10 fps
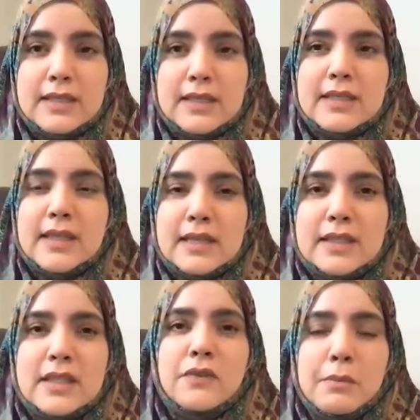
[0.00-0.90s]
is the
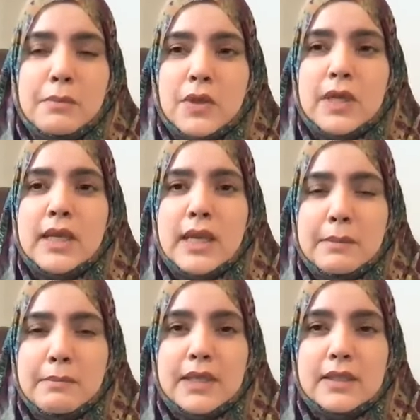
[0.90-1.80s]
sense of community
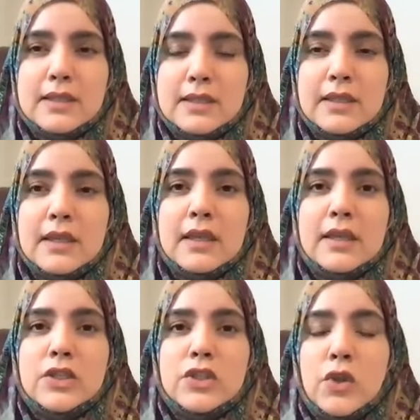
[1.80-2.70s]
he builds.
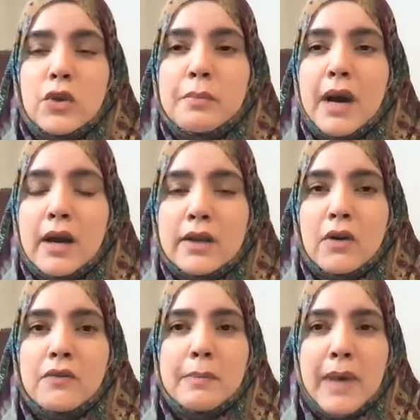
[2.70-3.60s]
So you're part
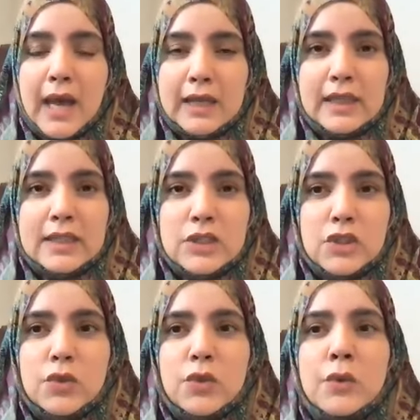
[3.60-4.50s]
of a Padlet
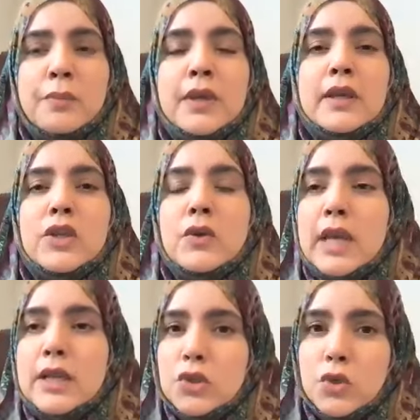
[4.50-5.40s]
group, you
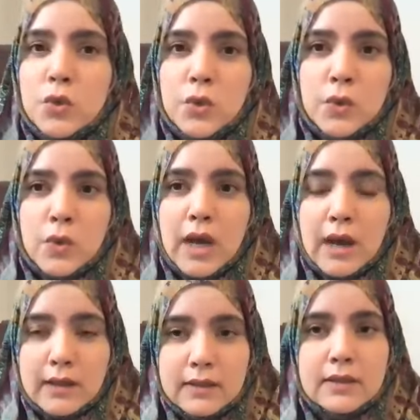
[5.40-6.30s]
get to know
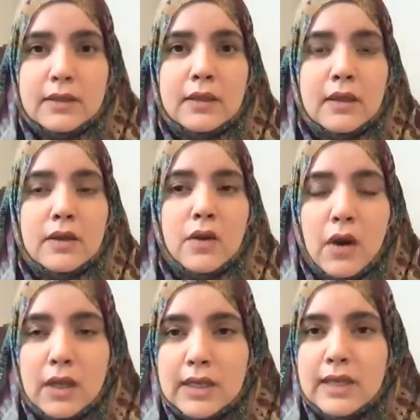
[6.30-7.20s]
other
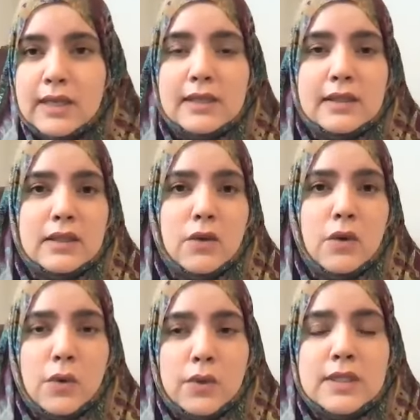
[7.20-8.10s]
colleagues in the
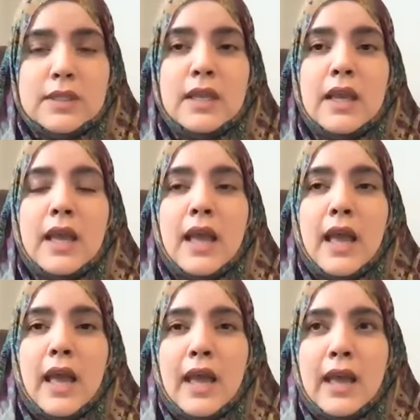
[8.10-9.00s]
course.
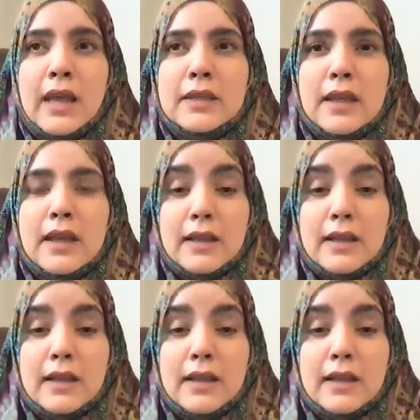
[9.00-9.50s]
And